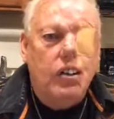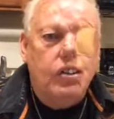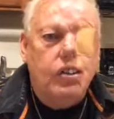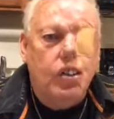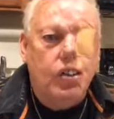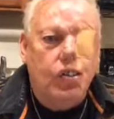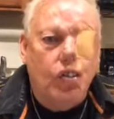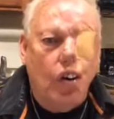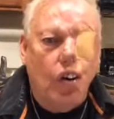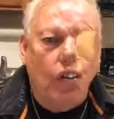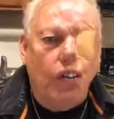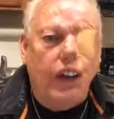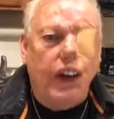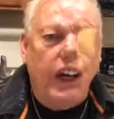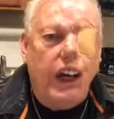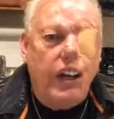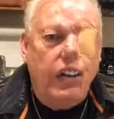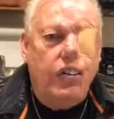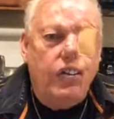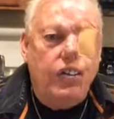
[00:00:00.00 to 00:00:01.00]
to draw the
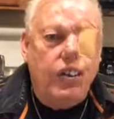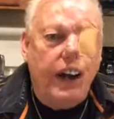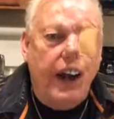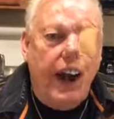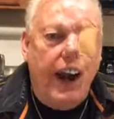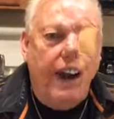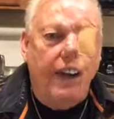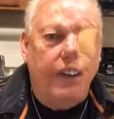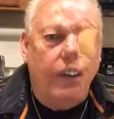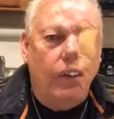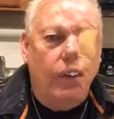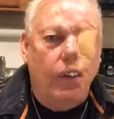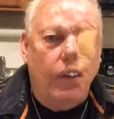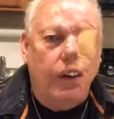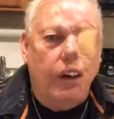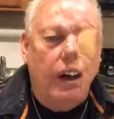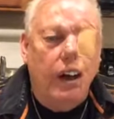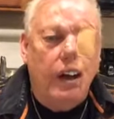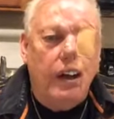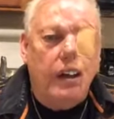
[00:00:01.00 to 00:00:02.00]
energy out of the Word
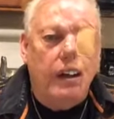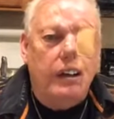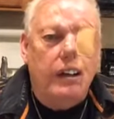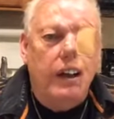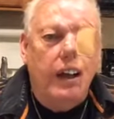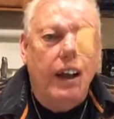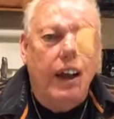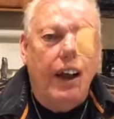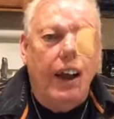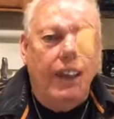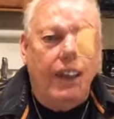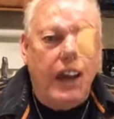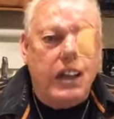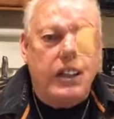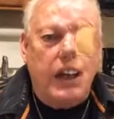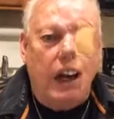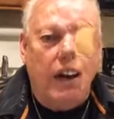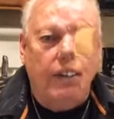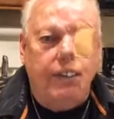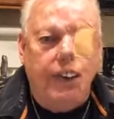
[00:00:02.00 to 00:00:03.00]
of God, and that's
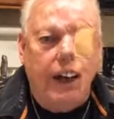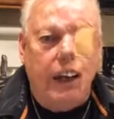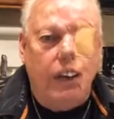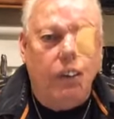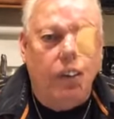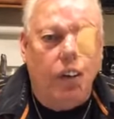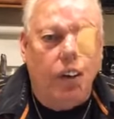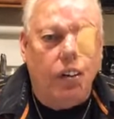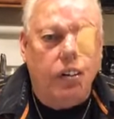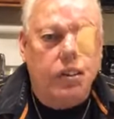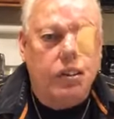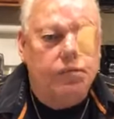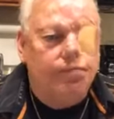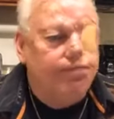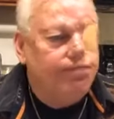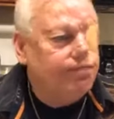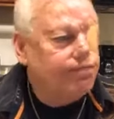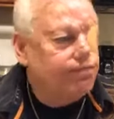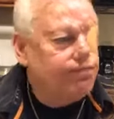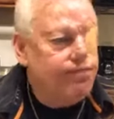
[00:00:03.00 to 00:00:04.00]
how faith works.
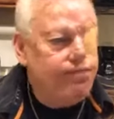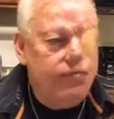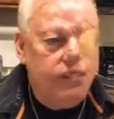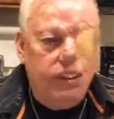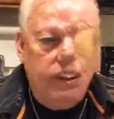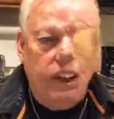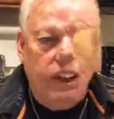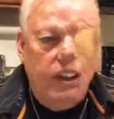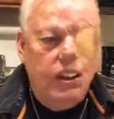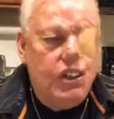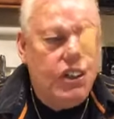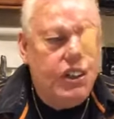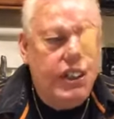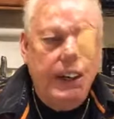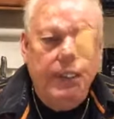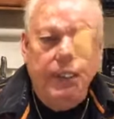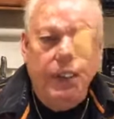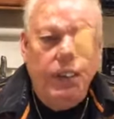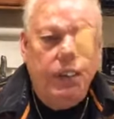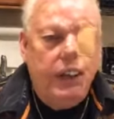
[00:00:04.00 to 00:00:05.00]

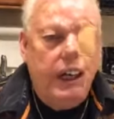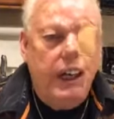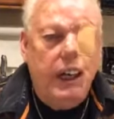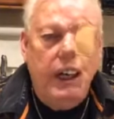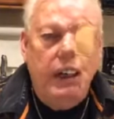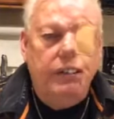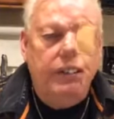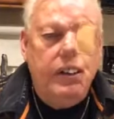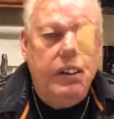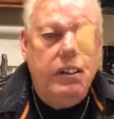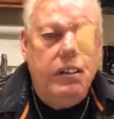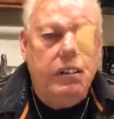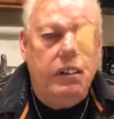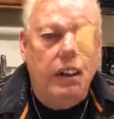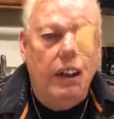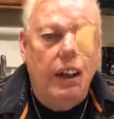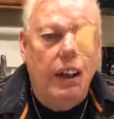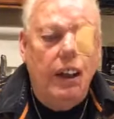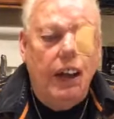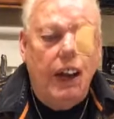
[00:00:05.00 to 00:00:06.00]
Similar to eating
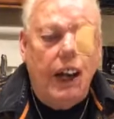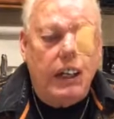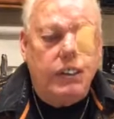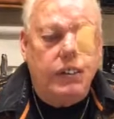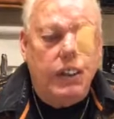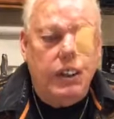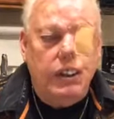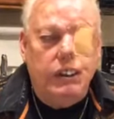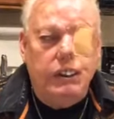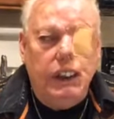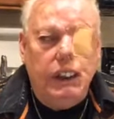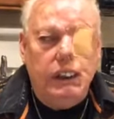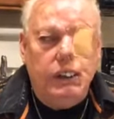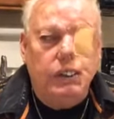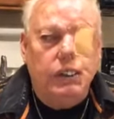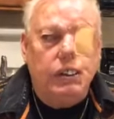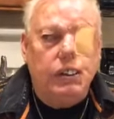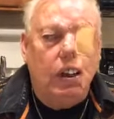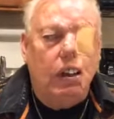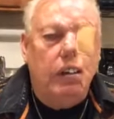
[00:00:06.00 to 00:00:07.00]
food. Actually, Jesus
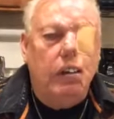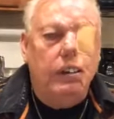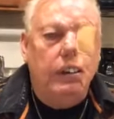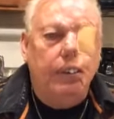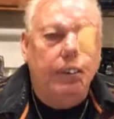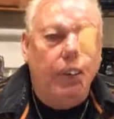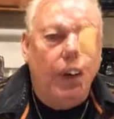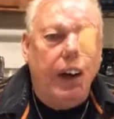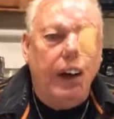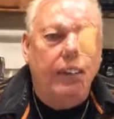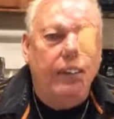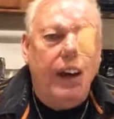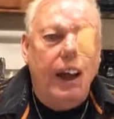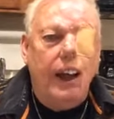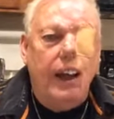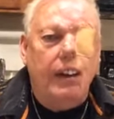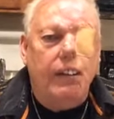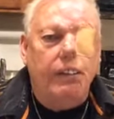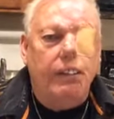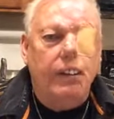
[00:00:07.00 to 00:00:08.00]
was called the bread of
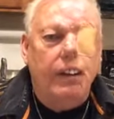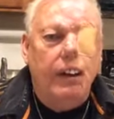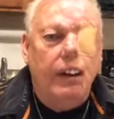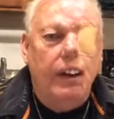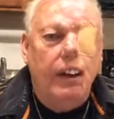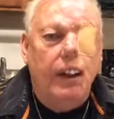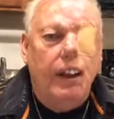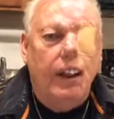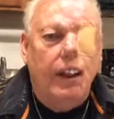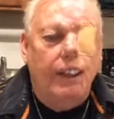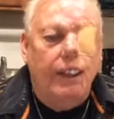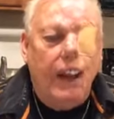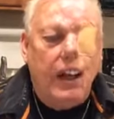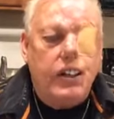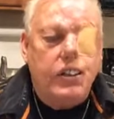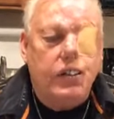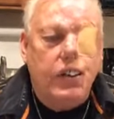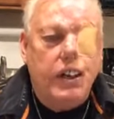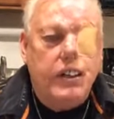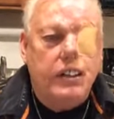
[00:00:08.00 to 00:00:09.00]
life.
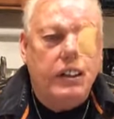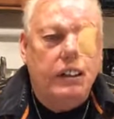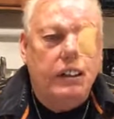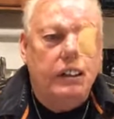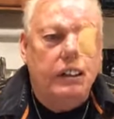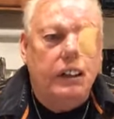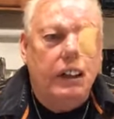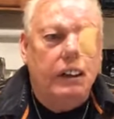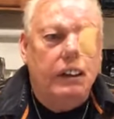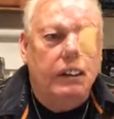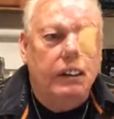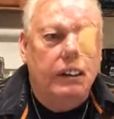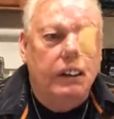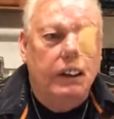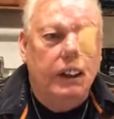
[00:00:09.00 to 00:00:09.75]
That's the reason that